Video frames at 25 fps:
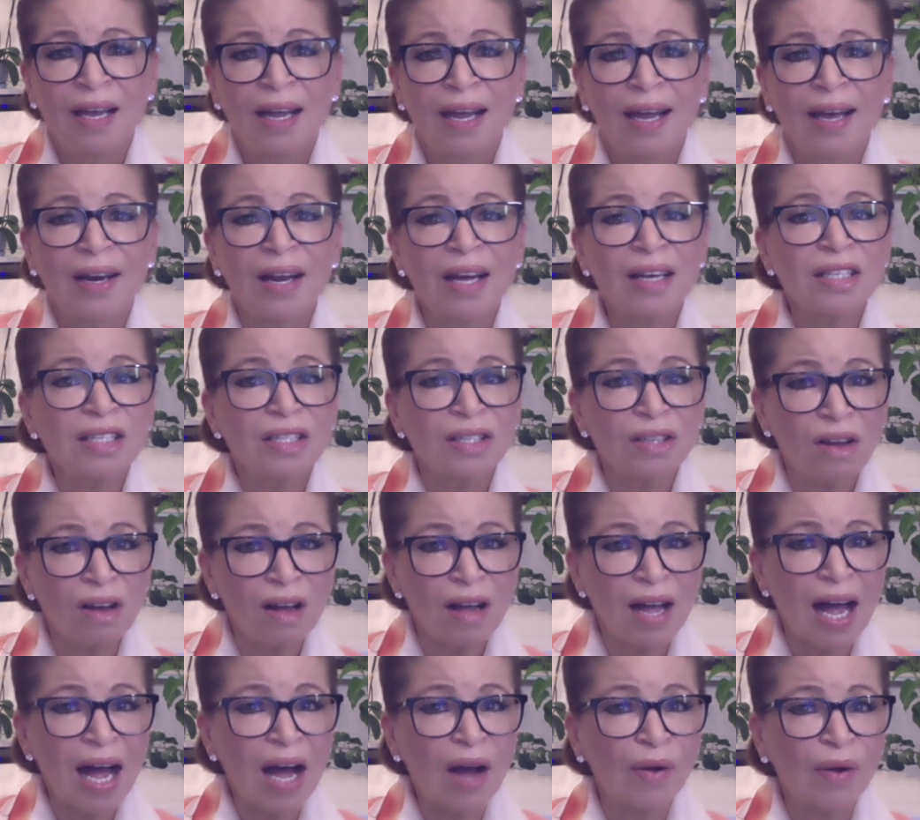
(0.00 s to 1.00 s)
and I
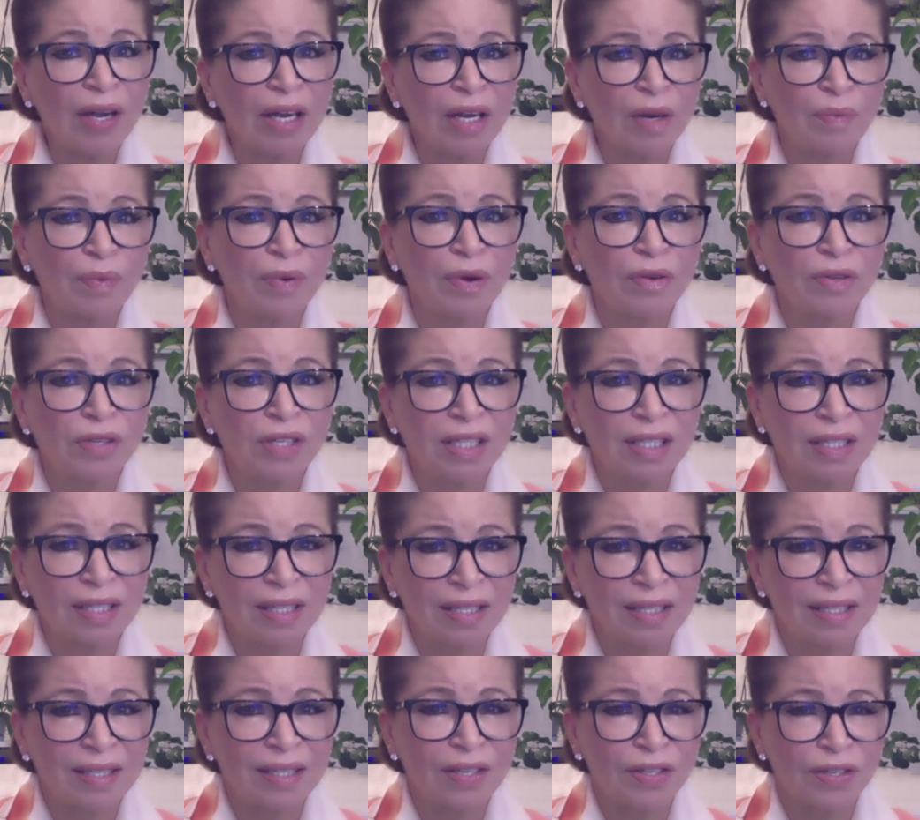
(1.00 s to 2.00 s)
saw how he approaches
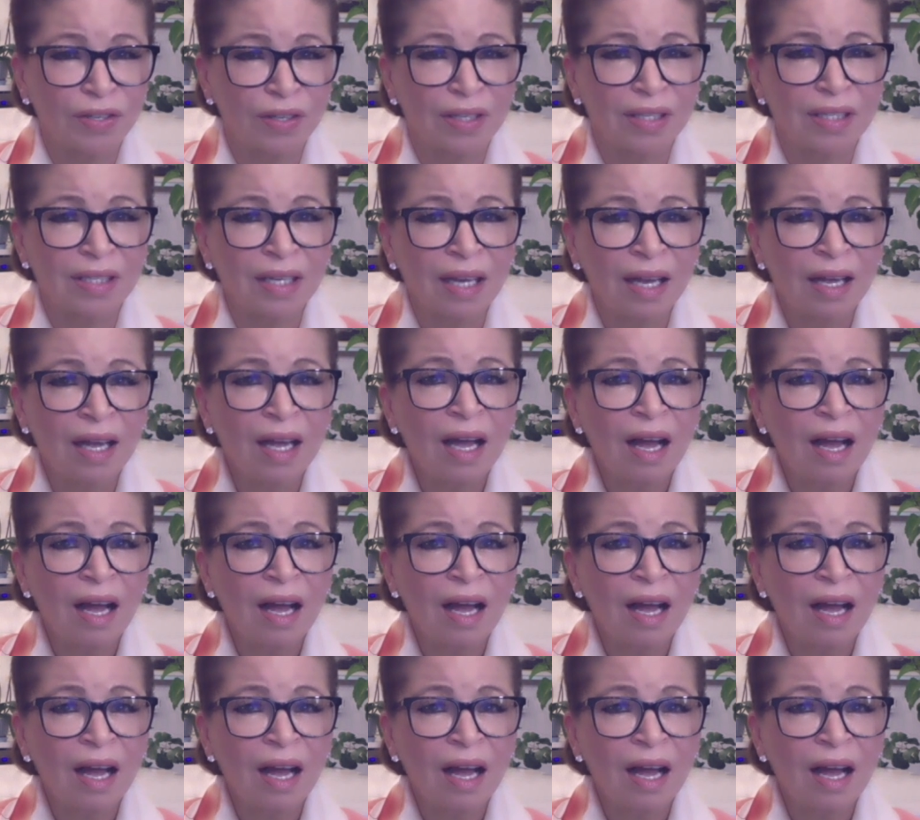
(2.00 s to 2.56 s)
decisions.